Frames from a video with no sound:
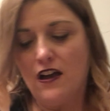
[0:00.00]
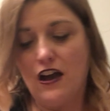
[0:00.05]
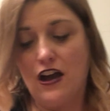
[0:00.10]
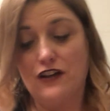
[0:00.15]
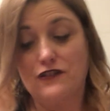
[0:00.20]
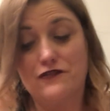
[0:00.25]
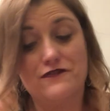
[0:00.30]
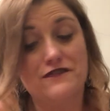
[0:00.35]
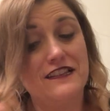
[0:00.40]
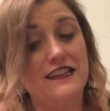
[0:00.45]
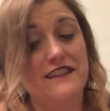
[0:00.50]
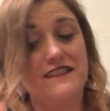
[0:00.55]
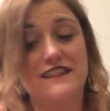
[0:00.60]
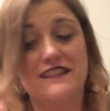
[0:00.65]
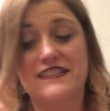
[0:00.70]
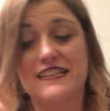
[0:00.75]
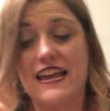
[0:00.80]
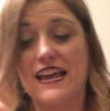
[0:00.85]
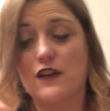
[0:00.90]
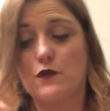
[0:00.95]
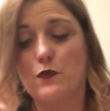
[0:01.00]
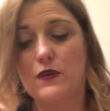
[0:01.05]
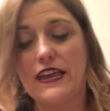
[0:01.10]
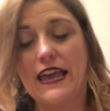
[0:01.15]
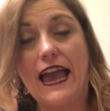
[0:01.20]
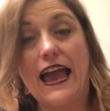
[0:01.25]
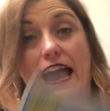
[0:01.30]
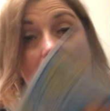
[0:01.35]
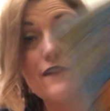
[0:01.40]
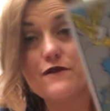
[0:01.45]
Underneath the deck, we
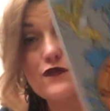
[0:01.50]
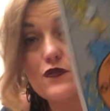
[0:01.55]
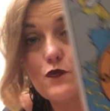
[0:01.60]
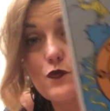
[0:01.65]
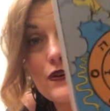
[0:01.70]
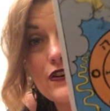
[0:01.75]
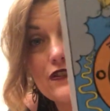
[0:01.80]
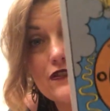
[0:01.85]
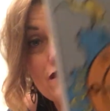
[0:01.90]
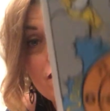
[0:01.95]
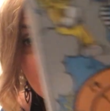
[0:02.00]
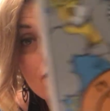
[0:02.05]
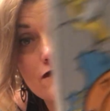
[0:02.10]
have the Wheel of